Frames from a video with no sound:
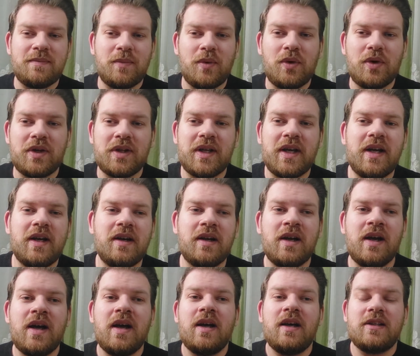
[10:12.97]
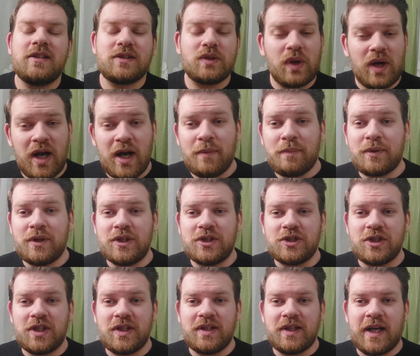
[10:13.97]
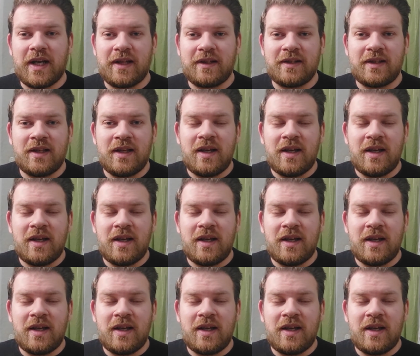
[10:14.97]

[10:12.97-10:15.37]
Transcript: more there. So I appreciate that.